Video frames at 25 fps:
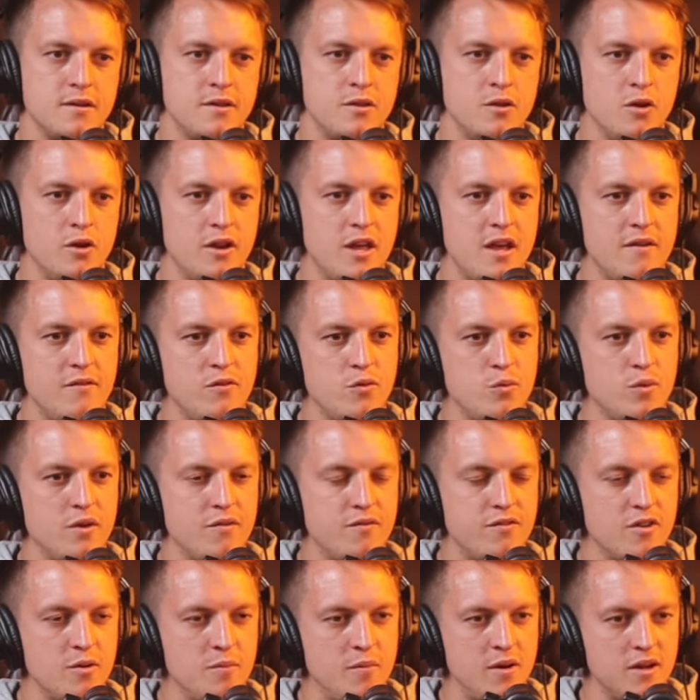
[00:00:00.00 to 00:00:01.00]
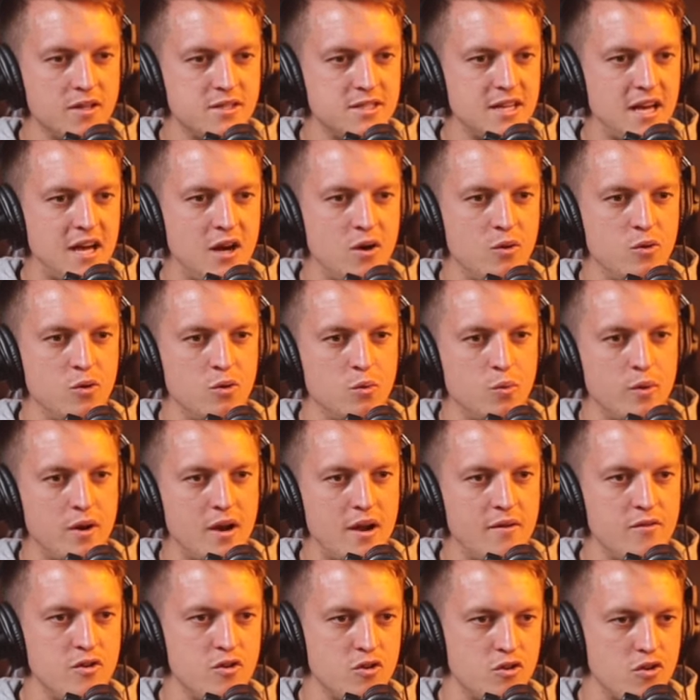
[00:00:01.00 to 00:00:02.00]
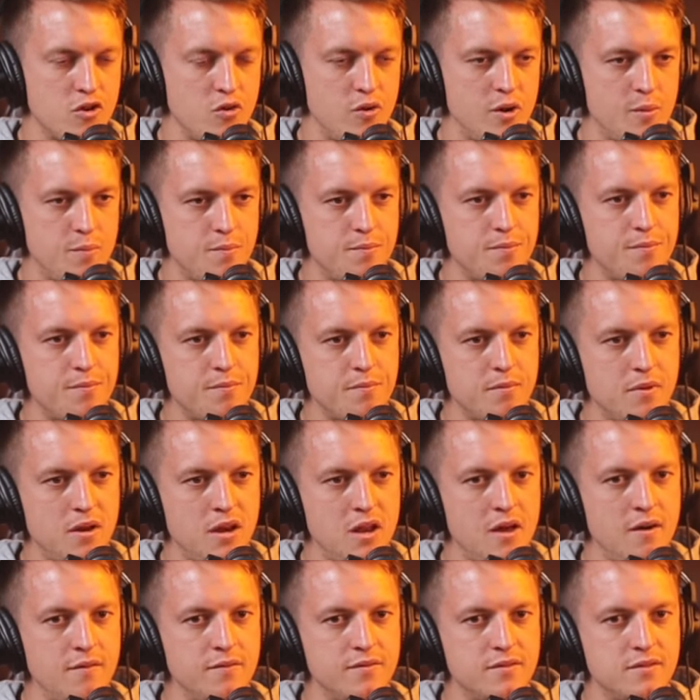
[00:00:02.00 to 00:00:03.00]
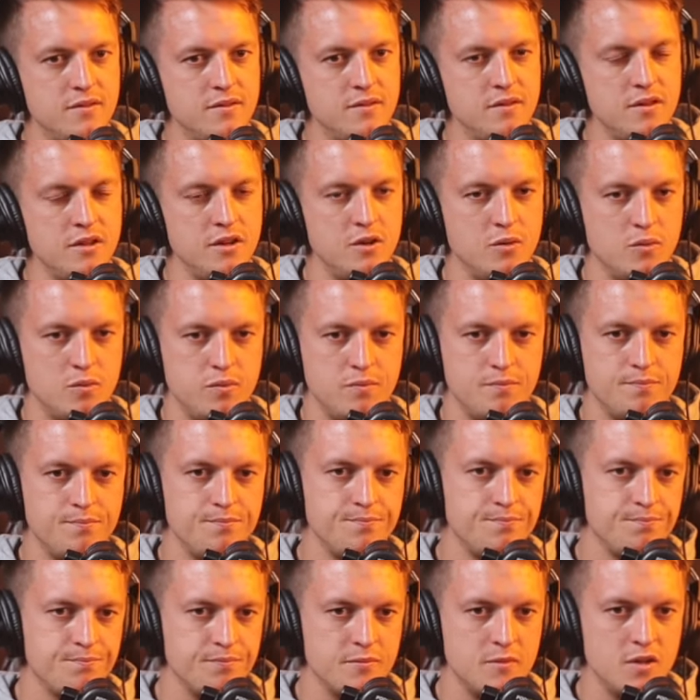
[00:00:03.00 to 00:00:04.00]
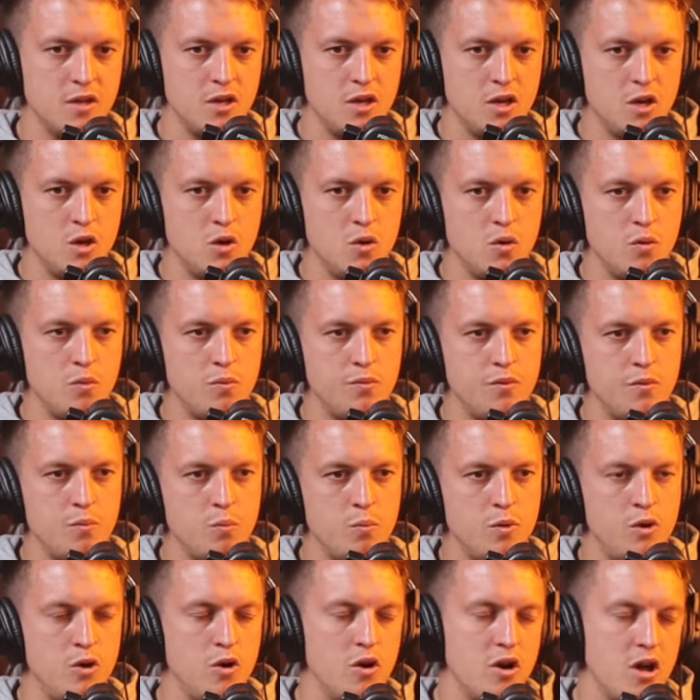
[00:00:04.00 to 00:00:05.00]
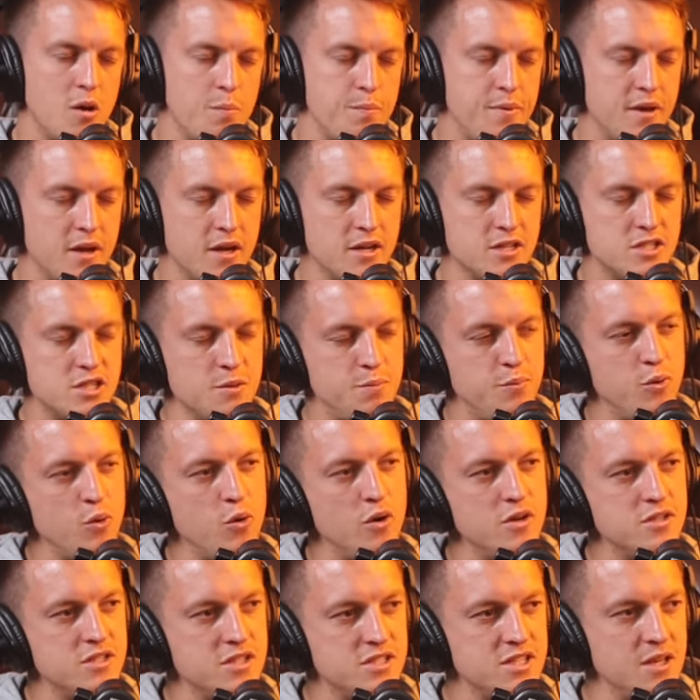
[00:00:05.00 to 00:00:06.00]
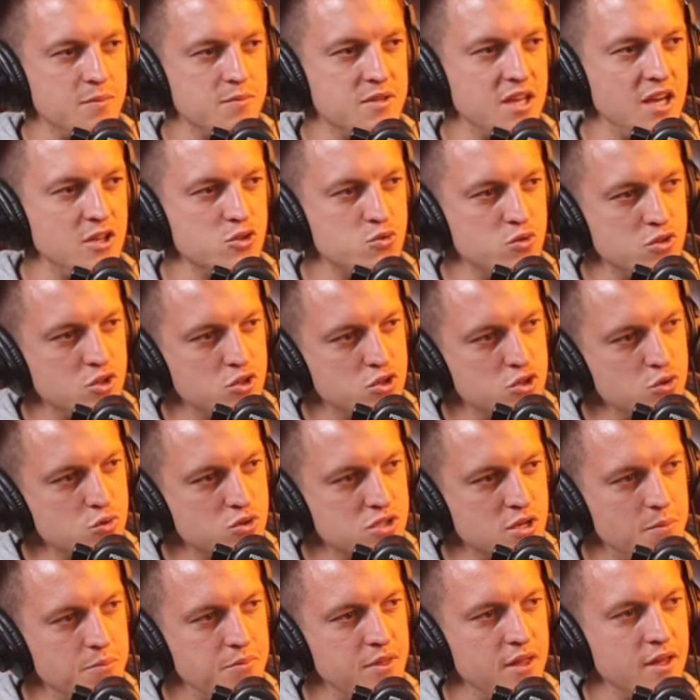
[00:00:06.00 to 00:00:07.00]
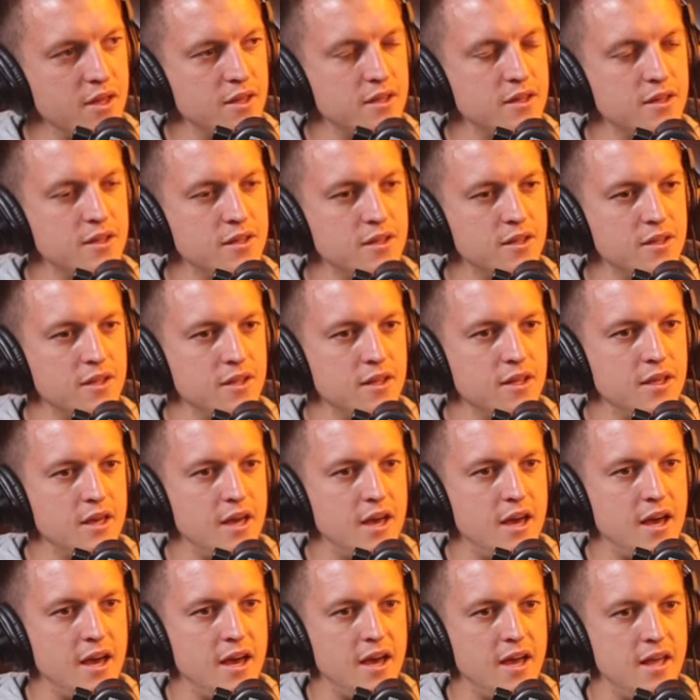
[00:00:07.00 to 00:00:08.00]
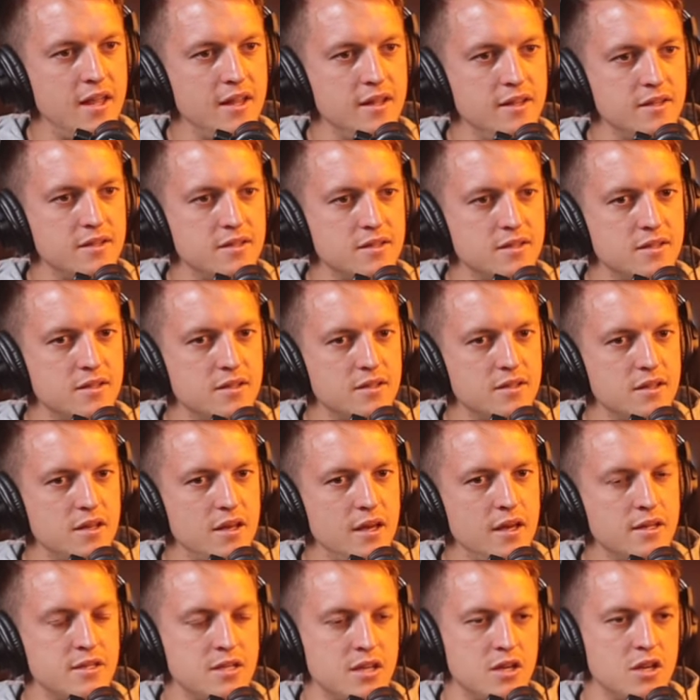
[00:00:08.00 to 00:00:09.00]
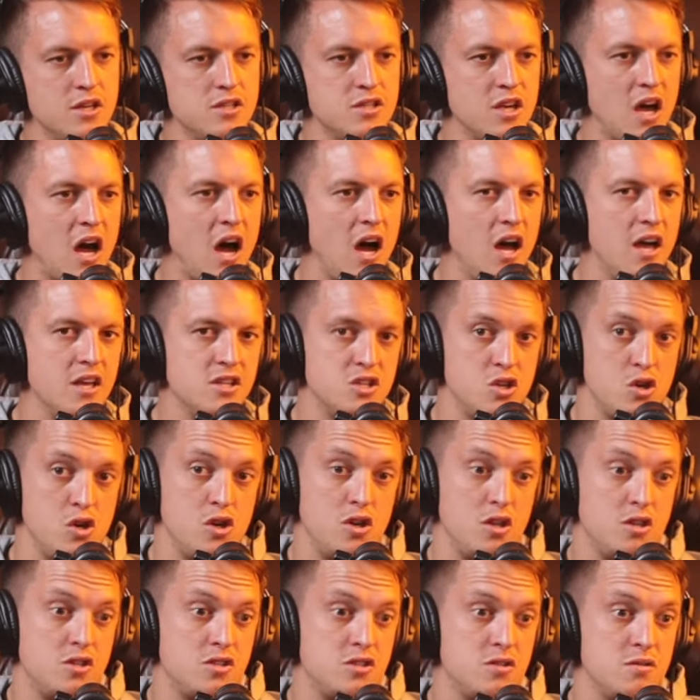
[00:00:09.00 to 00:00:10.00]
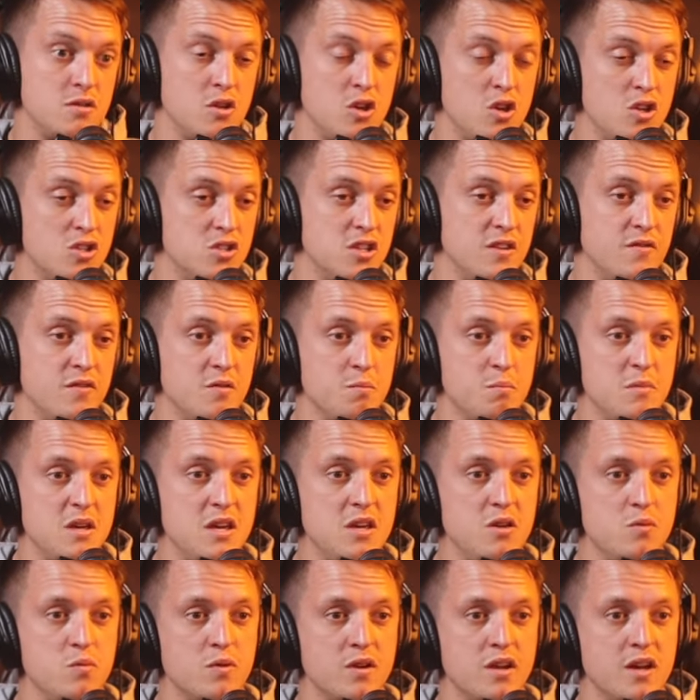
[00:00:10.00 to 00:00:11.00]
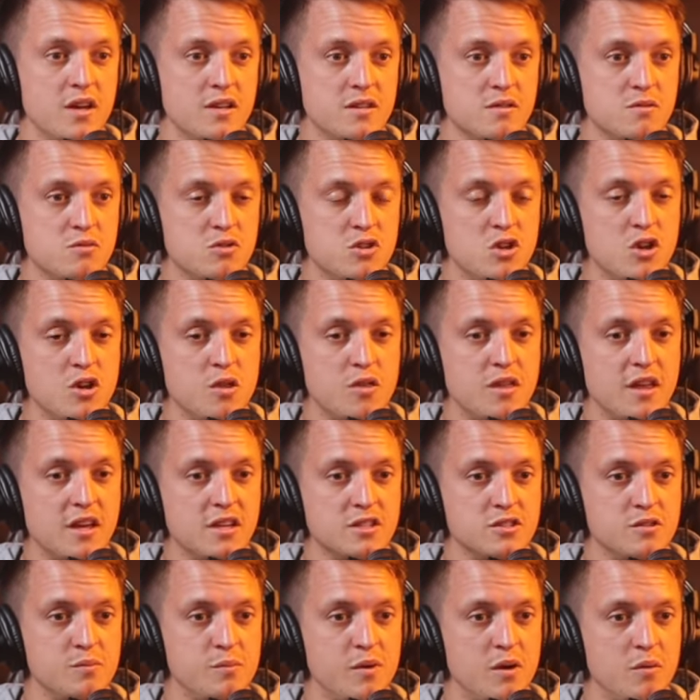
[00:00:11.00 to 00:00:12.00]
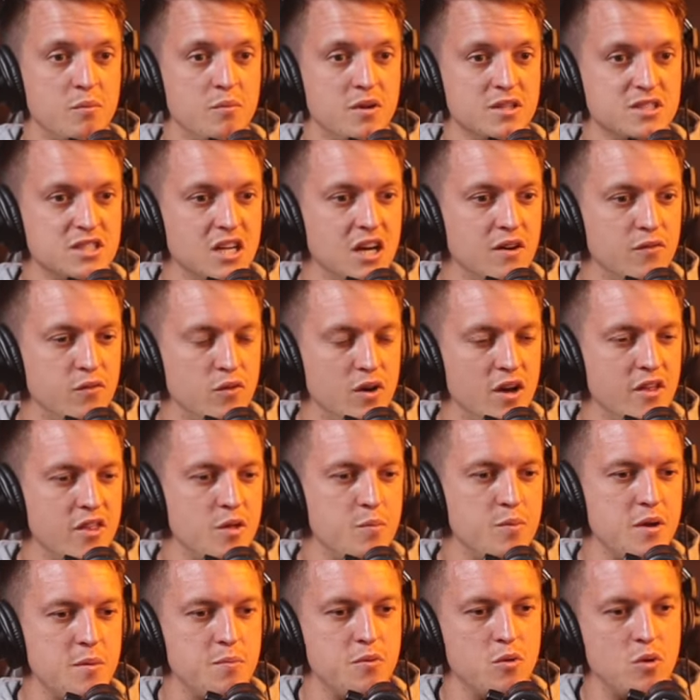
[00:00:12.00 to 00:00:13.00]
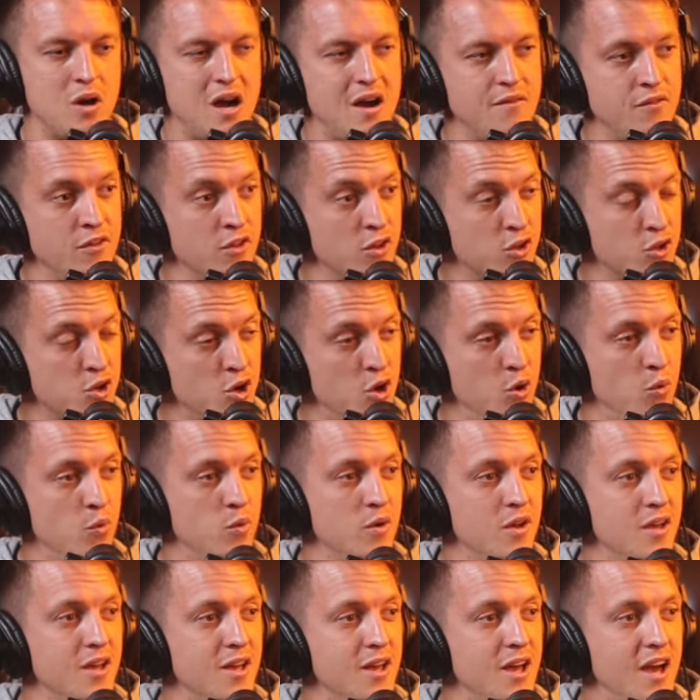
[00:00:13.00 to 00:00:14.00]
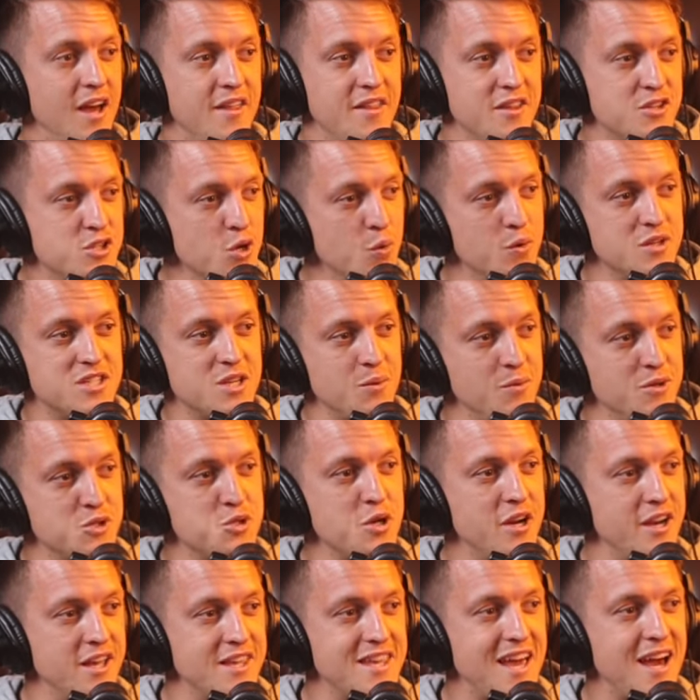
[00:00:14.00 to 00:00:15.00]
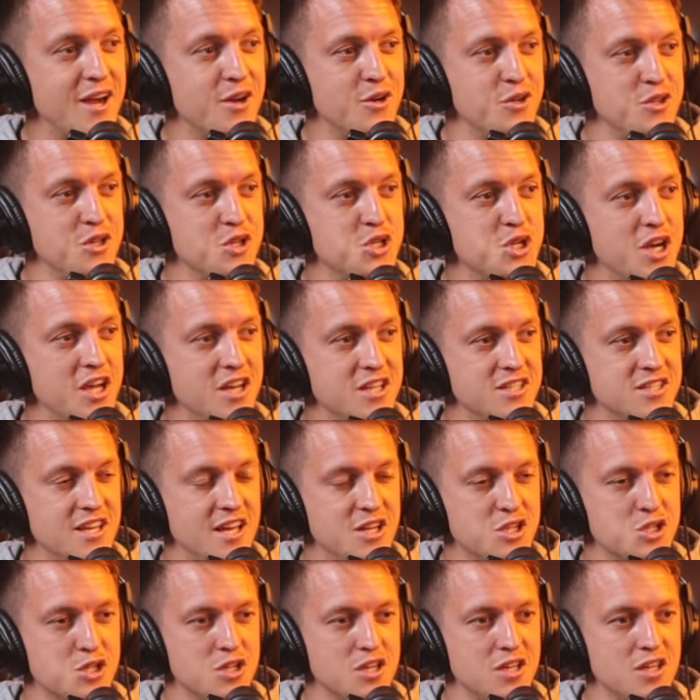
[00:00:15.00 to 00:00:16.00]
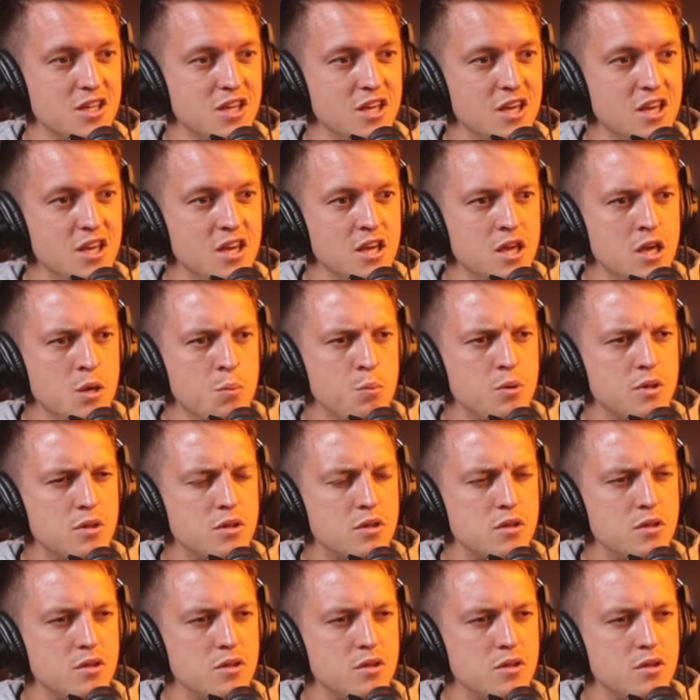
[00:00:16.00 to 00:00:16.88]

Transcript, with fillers: not everyone from our town or wherever you grow up loved, you know, we're not our biggest supporters. Sometimes when you do something, yeah, and it's it's hard. It hurts. It hurts even me when I hear things about myself or other people who are having a go. And there's always someone trying to yank on your chain, essentially. Mm. But